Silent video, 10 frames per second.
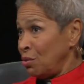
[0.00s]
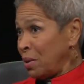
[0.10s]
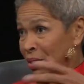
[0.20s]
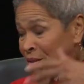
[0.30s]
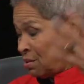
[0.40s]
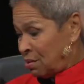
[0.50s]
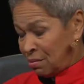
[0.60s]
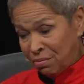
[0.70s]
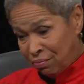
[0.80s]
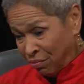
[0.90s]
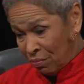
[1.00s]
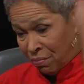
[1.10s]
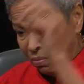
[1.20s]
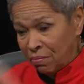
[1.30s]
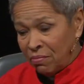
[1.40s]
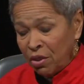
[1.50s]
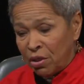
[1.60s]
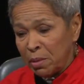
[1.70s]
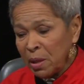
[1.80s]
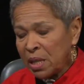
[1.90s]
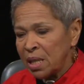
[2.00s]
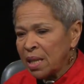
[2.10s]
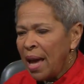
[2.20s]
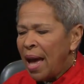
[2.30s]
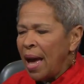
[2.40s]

U S, various places.